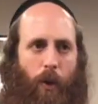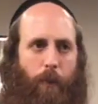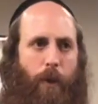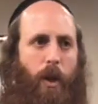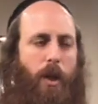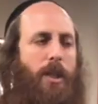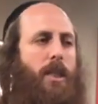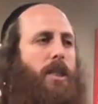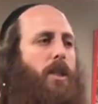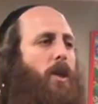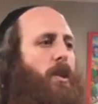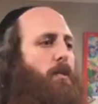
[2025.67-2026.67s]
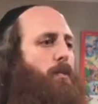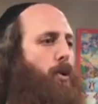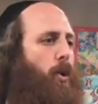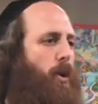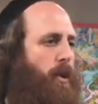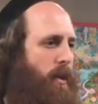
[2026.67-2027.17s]
Because it's not
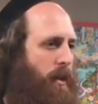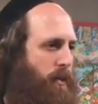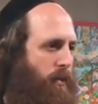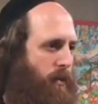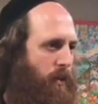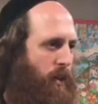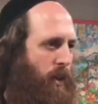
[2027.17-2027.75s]
important